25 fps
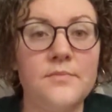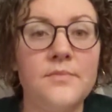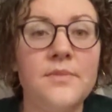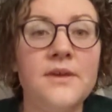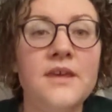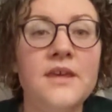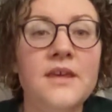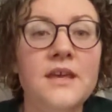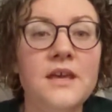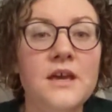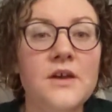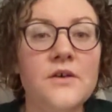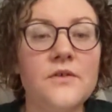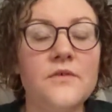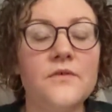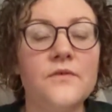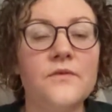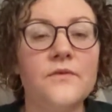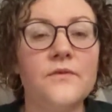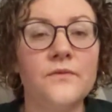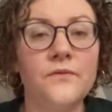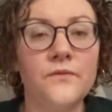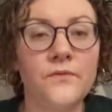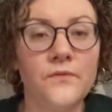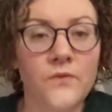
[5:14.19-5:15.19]
Be
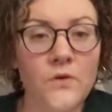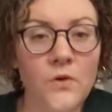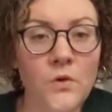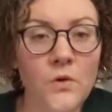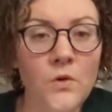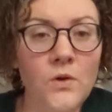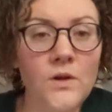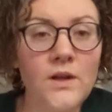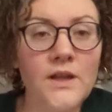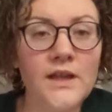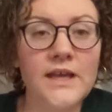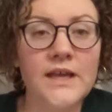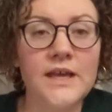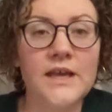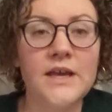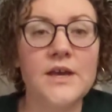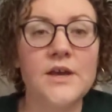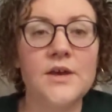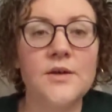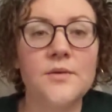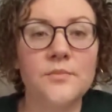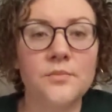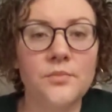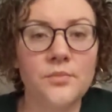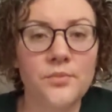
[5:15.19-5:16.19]
fully
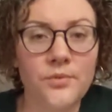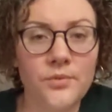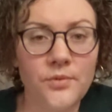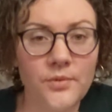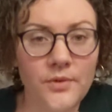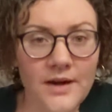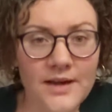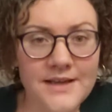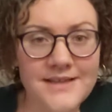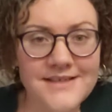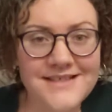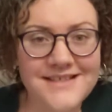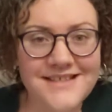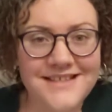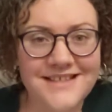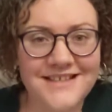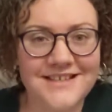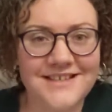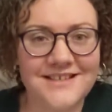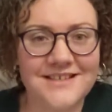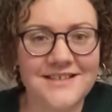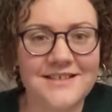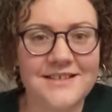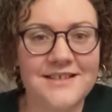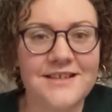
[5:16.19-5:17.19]
present
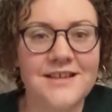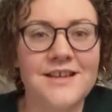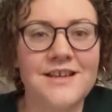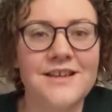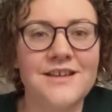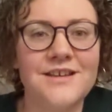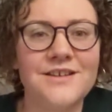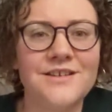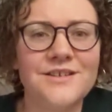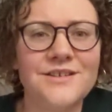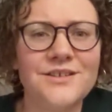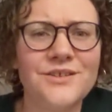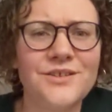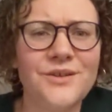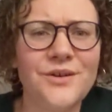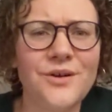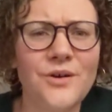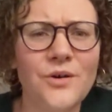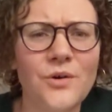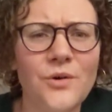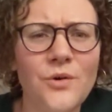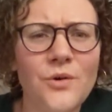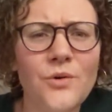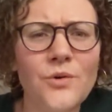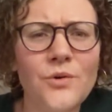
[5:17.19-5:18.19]
to the
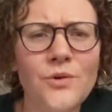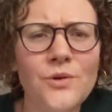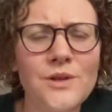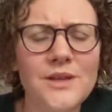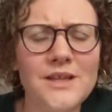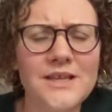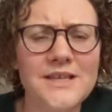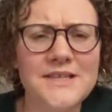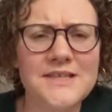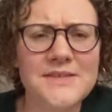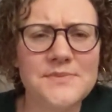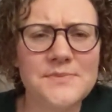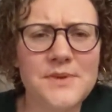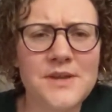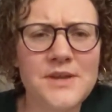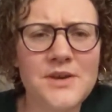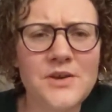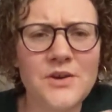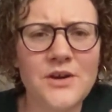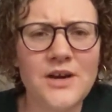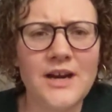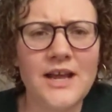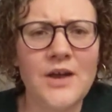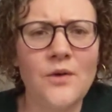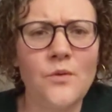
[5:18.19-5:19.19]
Holy
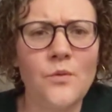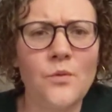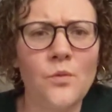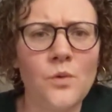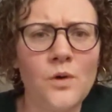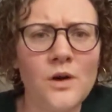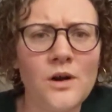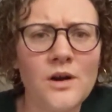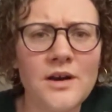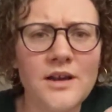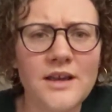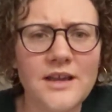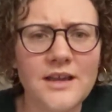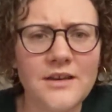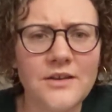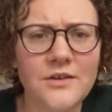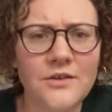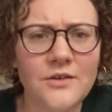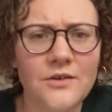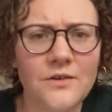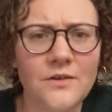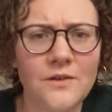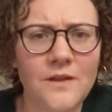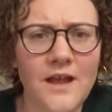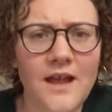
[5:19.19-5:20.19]
Spirit at work in
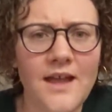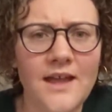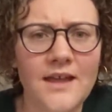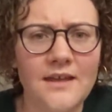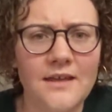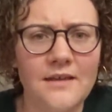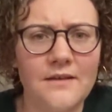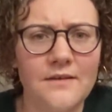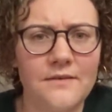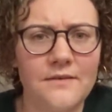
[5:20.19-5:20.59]
your life.